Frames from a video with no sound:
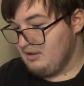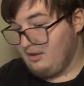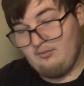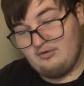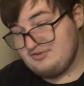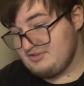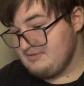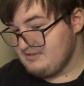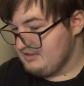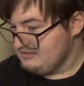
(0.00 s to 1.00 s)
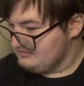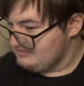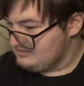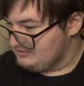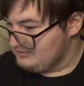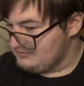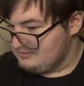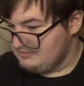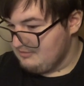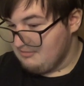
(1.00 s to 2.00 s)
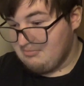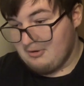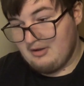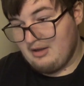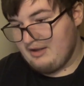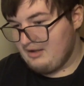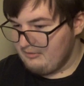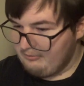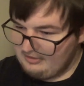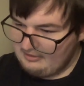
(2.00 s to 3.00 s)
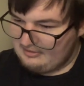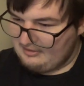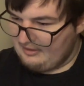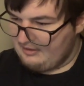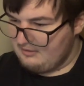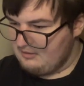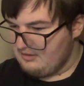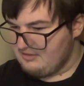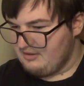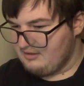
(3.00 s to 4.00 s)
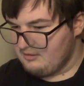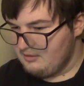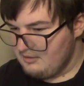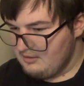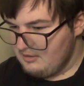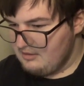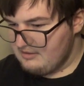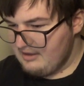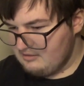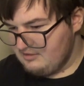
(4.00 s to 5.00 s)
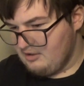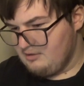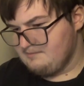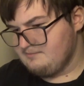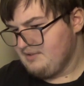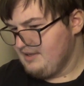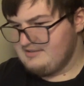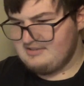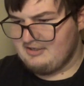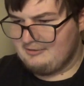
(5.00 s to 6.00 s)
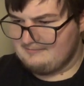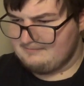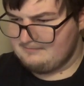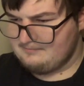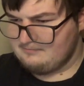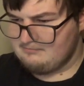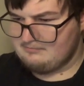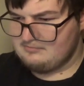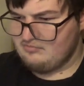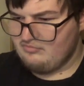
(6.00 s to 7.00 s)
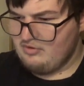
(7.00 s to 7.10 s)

want to be done soon, but we're nearly there, I think. Kecleon, A tier. Not